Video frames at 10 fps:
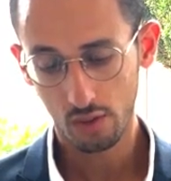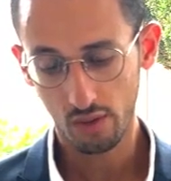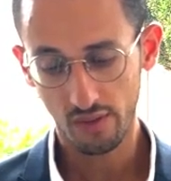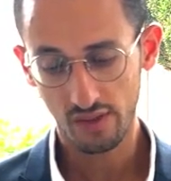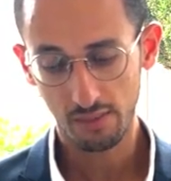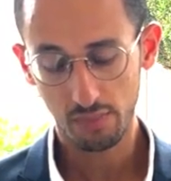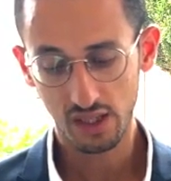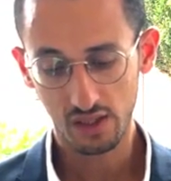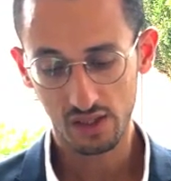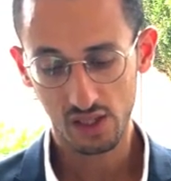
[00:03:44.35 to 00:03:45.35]
rather than
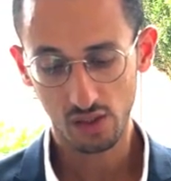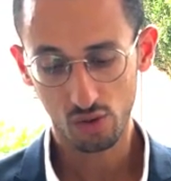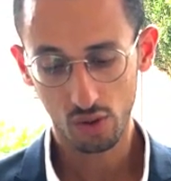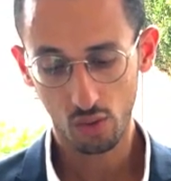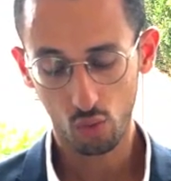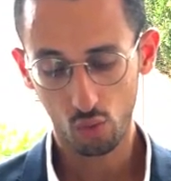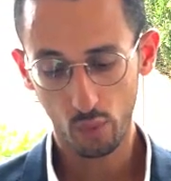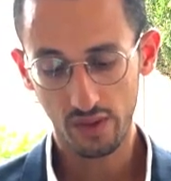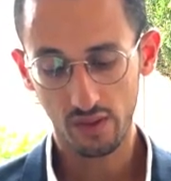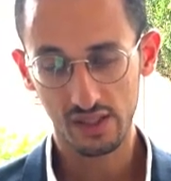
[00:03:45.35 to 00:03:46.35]
being central or
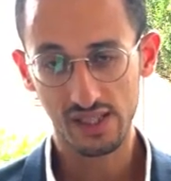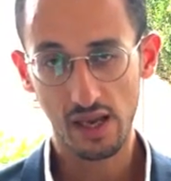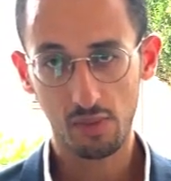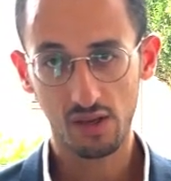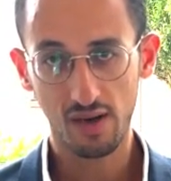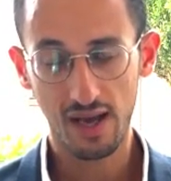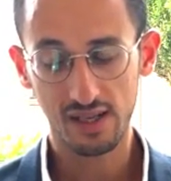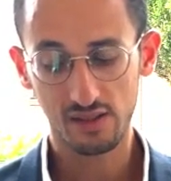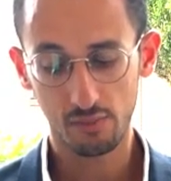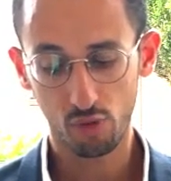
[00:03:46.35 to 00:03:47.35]
within the same level
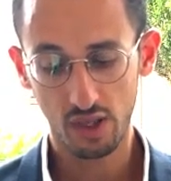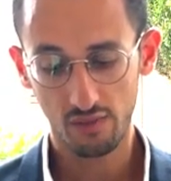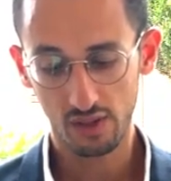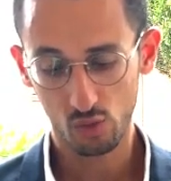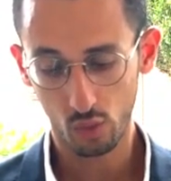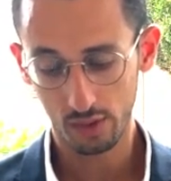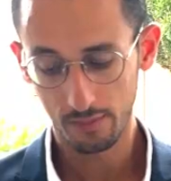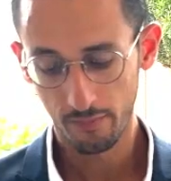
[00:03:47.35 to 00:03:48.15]
as the previous one.